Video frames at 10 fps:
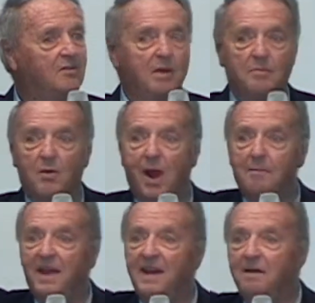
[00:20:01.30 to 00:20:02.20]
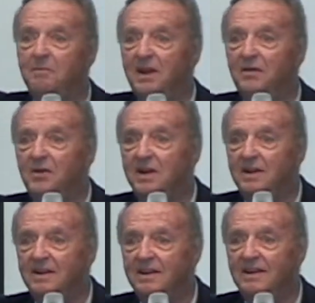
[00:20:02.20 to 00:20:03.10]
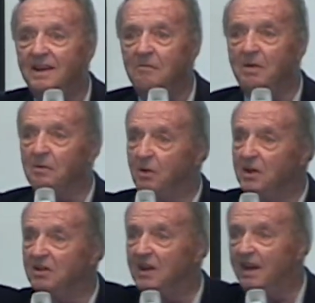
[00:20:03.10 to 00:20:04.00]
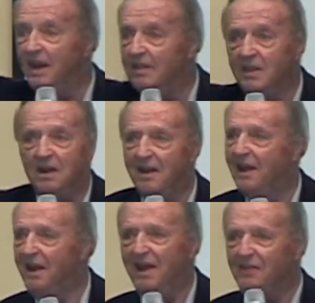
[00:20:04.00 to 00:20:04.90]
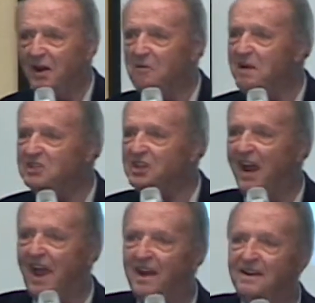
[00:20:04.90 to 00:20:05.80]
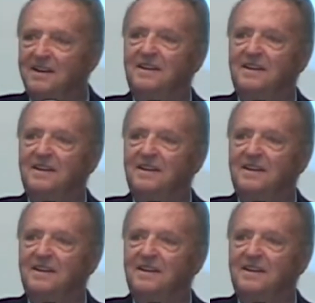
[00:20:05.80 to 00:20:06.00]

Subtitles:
Remember when I made that big run? Remember when you did it? No, they don't mention that.